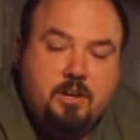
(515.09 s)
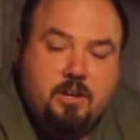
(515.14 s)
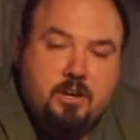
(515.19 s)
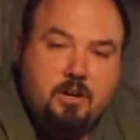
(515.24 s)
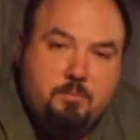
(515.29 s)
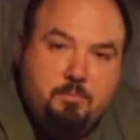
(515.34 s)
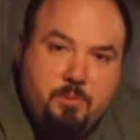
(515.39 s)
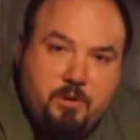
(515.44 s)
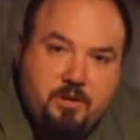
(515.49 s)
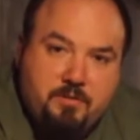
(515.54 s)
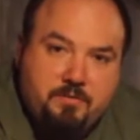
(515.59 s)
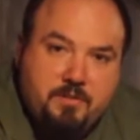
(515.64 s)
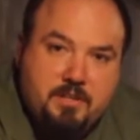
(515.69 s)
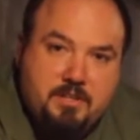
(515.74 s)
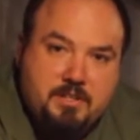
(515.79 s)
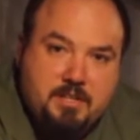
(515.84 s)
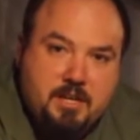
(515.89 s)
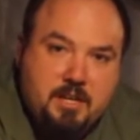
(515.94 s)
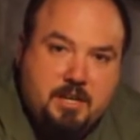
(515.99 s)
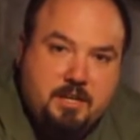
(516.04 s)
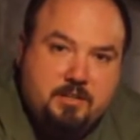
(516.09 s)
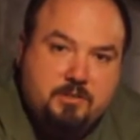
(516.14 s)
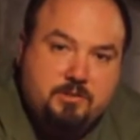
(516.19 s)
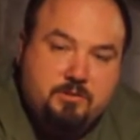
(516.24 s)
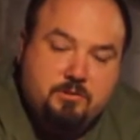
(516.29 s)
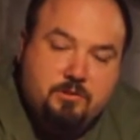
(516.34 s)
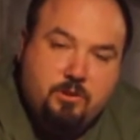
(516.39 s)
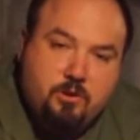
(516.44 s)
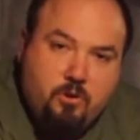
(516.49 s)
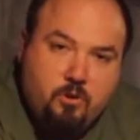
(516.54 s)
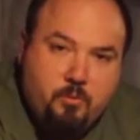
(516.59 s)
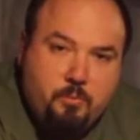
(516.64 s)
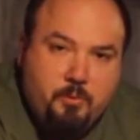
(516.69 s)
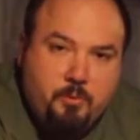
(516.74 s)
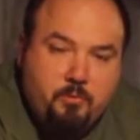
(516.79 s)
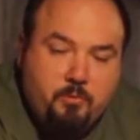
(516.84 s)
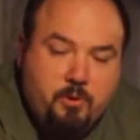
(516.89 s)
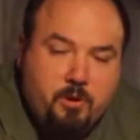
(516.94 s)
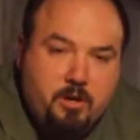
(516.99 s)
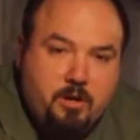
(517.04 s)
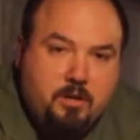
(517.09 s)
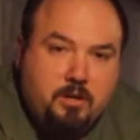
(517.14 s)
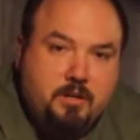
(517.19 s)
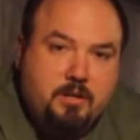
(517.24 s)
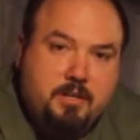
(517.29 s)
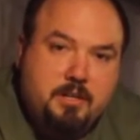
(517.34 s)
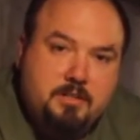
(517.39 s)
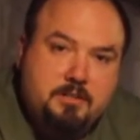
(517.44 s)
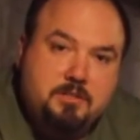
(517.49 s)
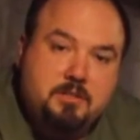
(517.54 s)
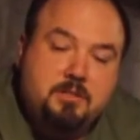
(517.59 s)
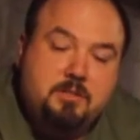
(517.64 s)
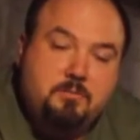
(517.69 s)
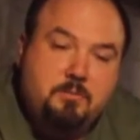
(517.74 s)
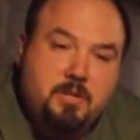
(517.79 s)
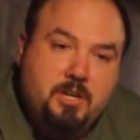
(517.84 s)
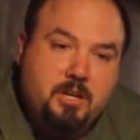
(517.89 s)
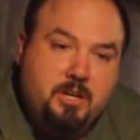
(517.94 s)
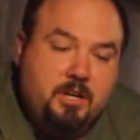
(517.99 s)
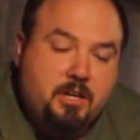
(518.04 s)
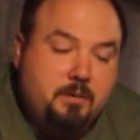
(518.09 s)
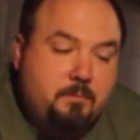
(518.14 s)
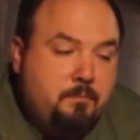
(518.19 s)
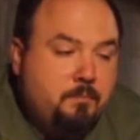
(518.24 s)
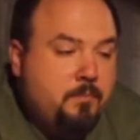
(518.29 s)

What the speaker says: above the tanks with the open water against humidity?